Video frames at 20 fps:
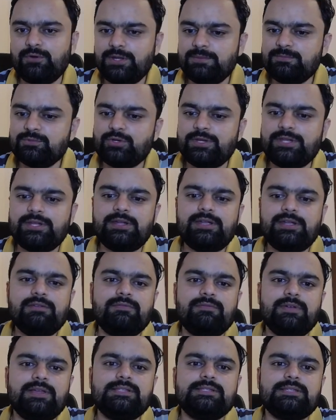Nimzo Indian
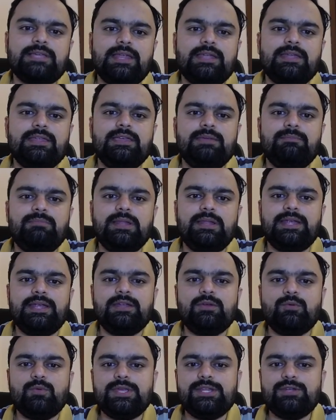defense, and he
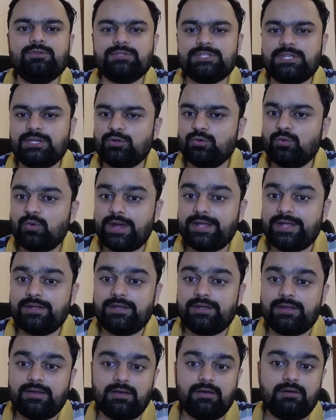played queen to c2
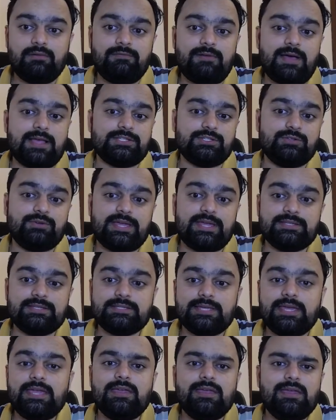quite fast, you can
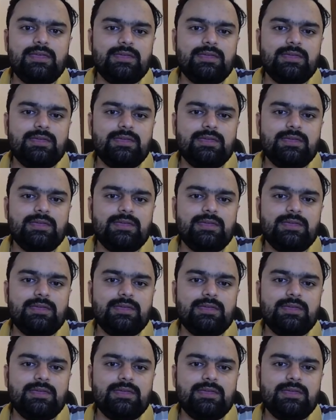say.